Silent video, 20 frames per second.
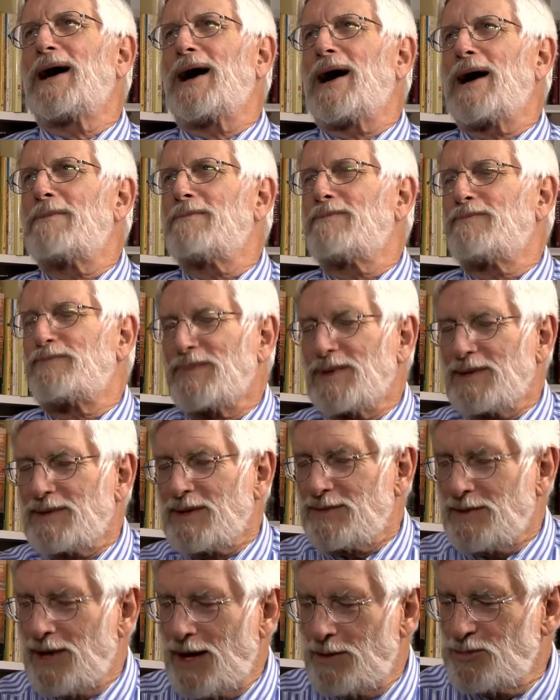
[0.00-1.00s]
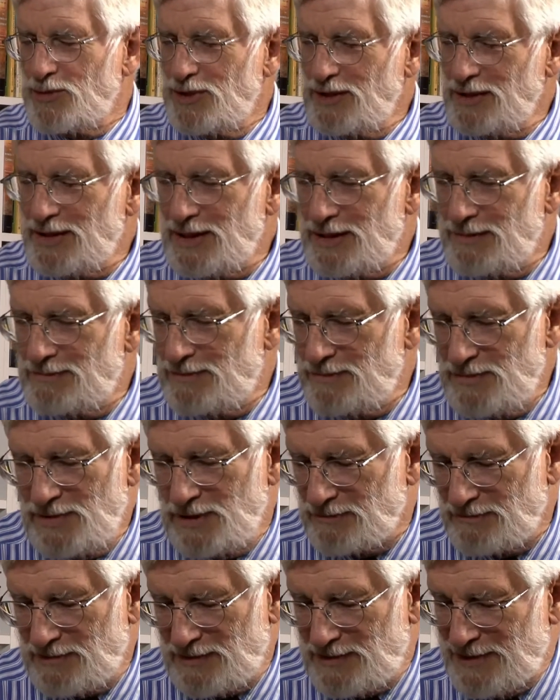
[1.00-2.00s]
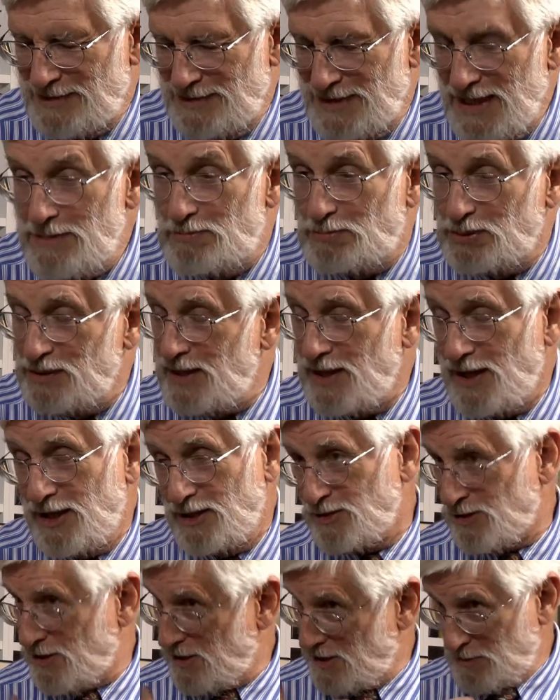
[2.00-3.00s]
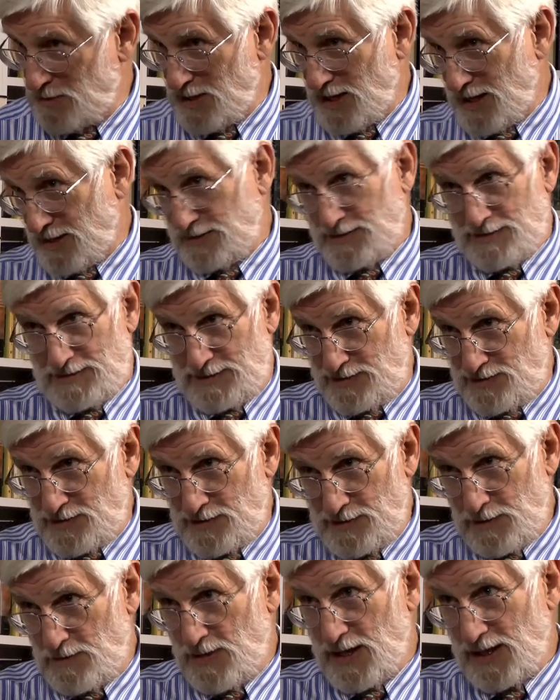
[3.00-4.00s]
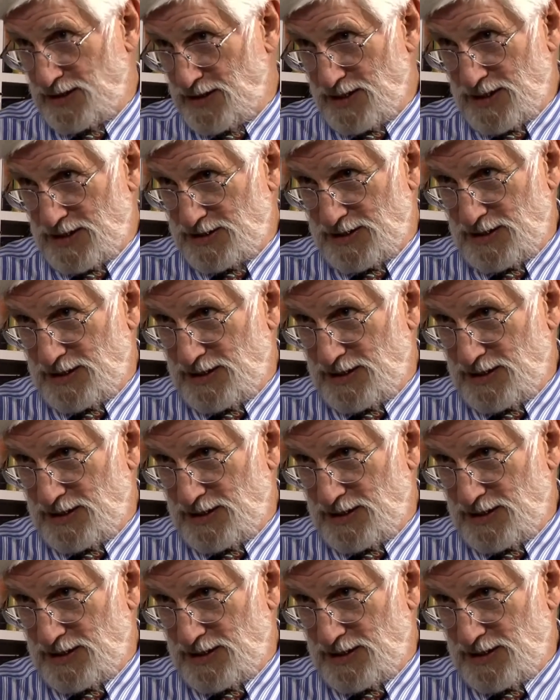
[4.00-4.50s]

I'm, I'm really, you know, deeply ignorant about, about this,